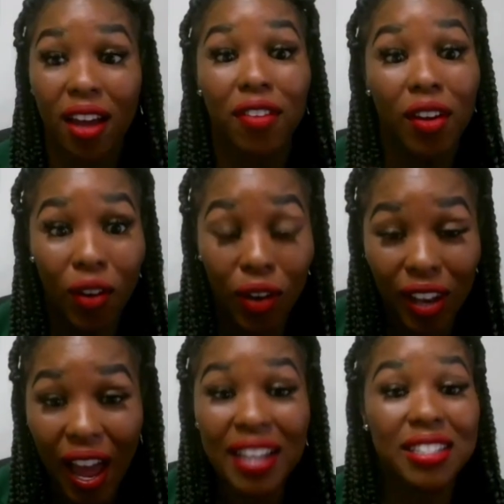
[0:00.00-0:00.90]
have
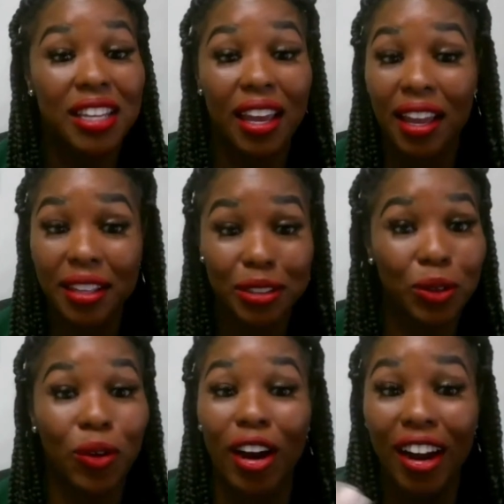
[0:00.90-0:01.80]
a
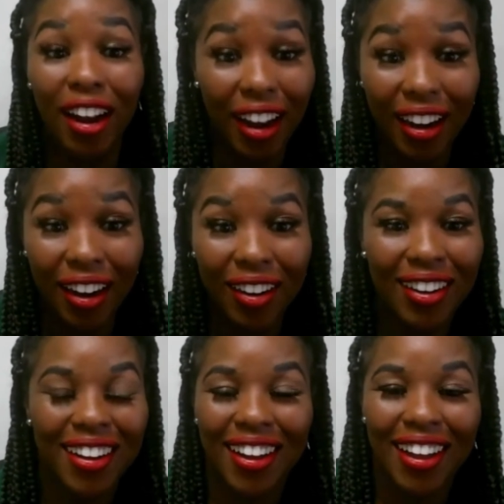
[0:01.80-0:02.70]
license or, you
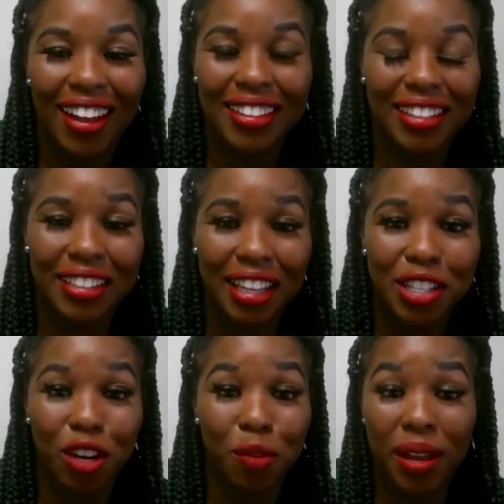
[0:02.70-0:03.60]
know, it's, yeah. it's easier.